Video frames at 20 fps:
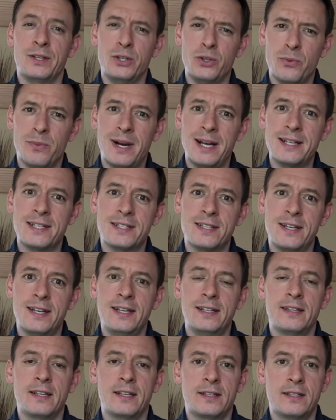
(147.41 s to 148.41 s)
You might
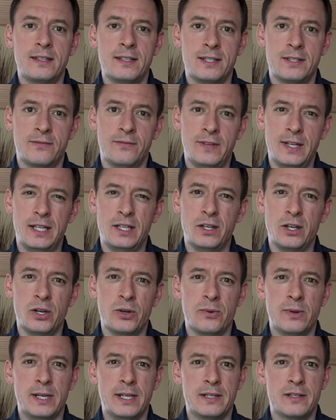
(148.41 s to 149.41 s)
say that this
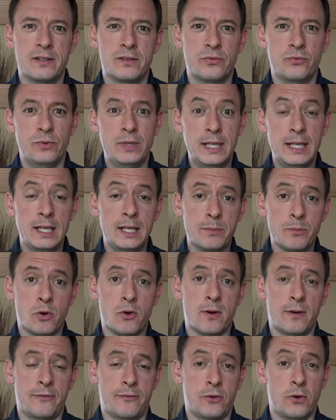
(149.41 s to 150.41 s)
video is really
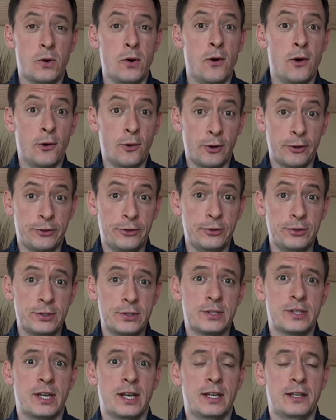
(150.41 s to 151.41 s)
more for
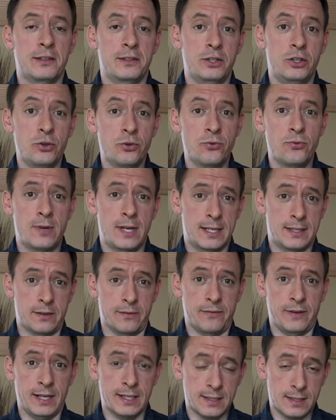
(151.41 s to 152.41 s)
authors than you as
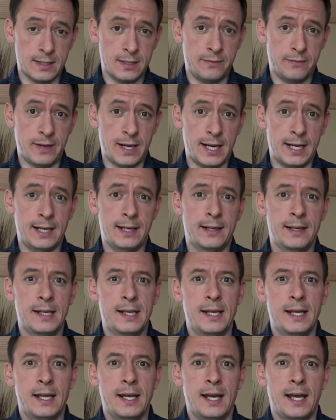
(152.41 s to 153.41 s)
a fantasy fan.
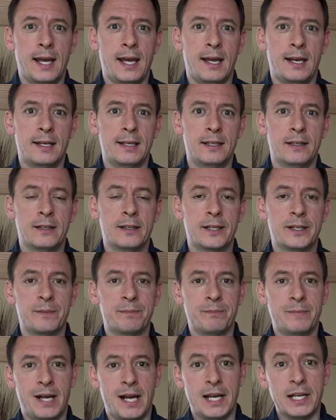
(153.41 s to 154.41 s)
And
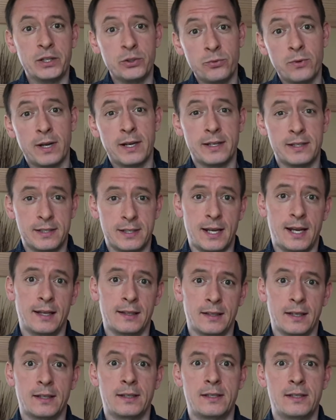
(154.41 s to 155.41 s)
I do
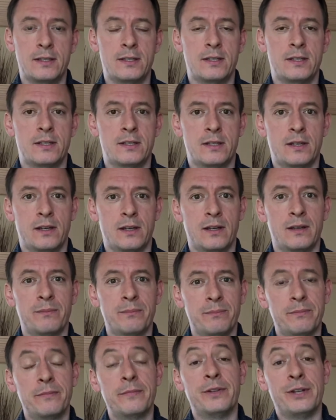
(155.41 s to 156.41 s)
understand that this is
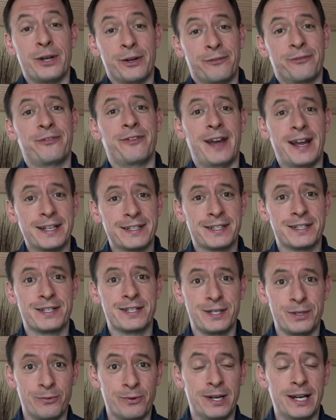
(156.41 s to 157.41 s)
not
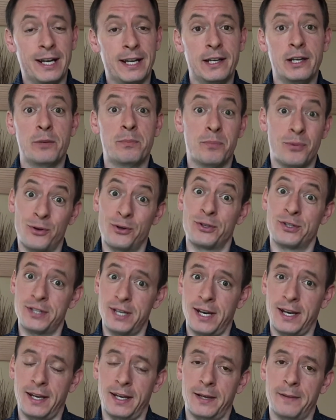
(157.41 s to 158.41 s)
fantasy related per
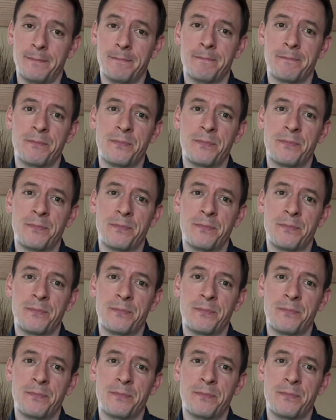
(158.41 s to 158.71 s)
se.